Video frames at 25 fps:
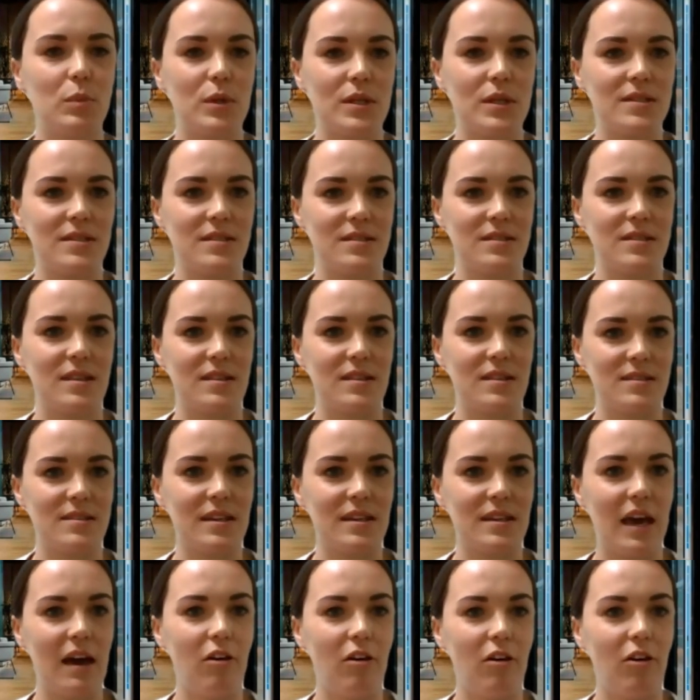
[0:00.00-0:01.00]
businesses
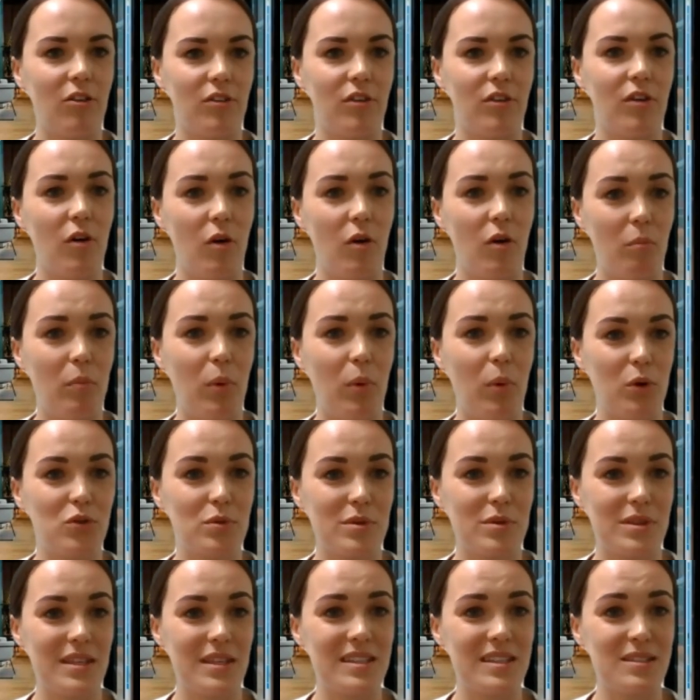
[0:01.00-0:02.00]
to get on board
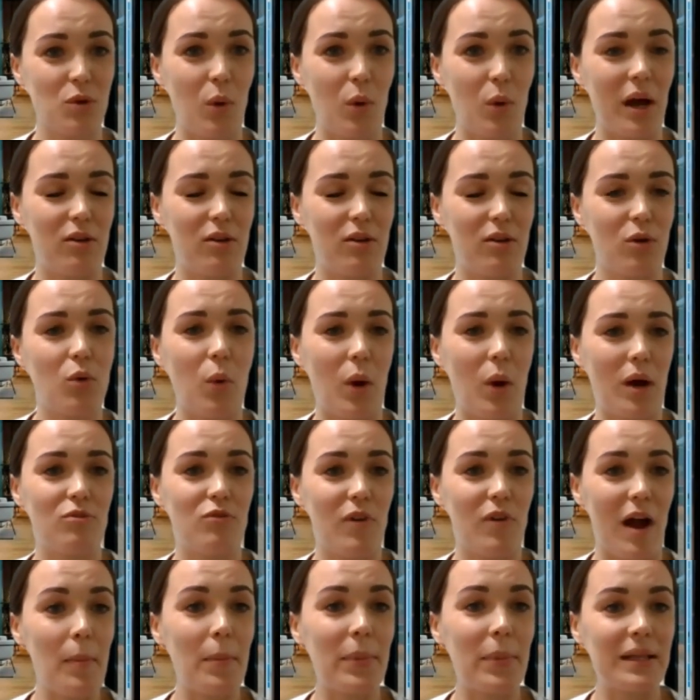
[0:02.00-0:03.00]
with this quite
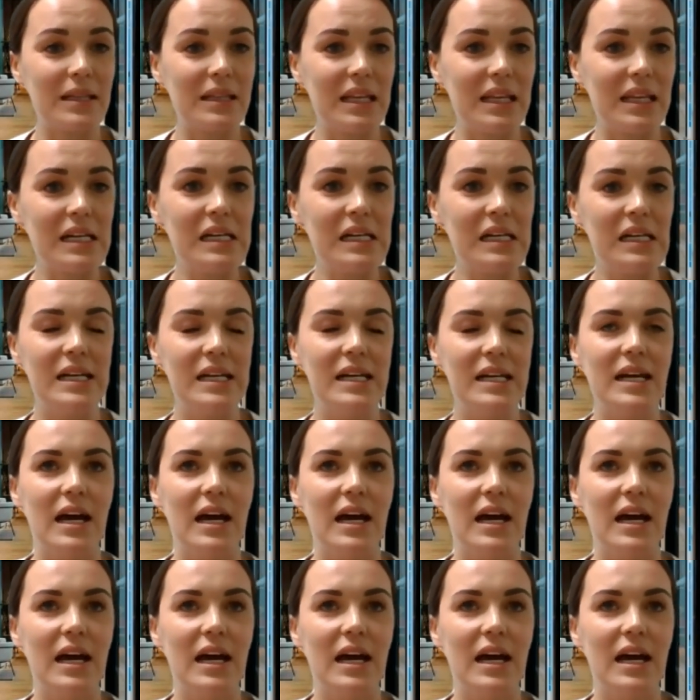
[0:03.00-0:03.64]
rapidly.